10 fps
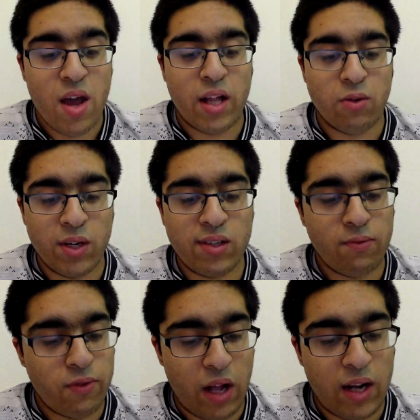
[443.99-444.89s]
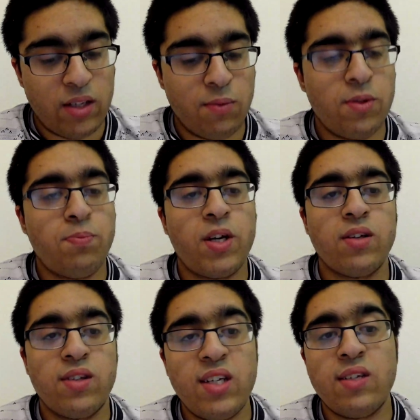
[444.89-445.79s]
and the reason for that is
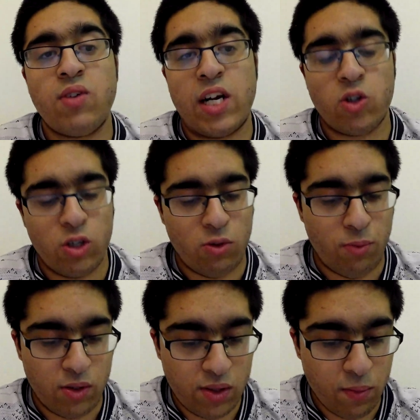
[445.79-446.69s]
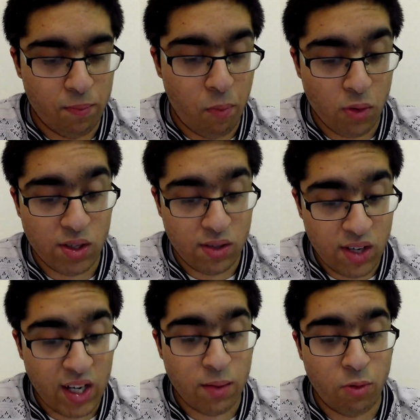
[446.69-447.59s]
because these reactions are more
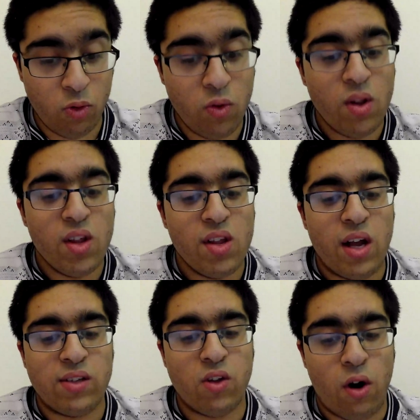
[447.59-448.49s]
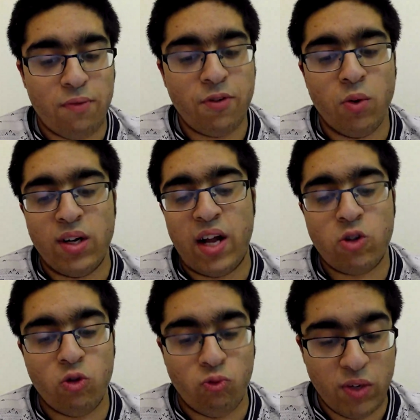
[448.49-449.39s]
sustainable as there are fewer
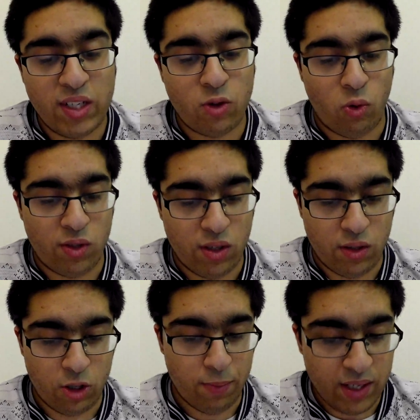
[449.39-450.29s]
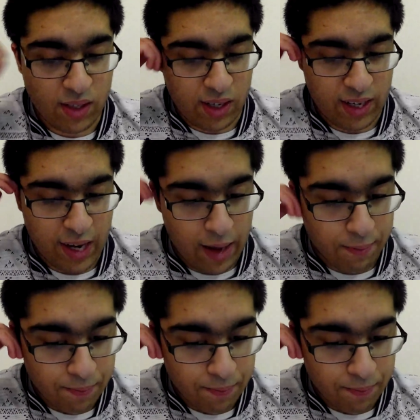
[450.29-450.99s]
natural resources. So basically,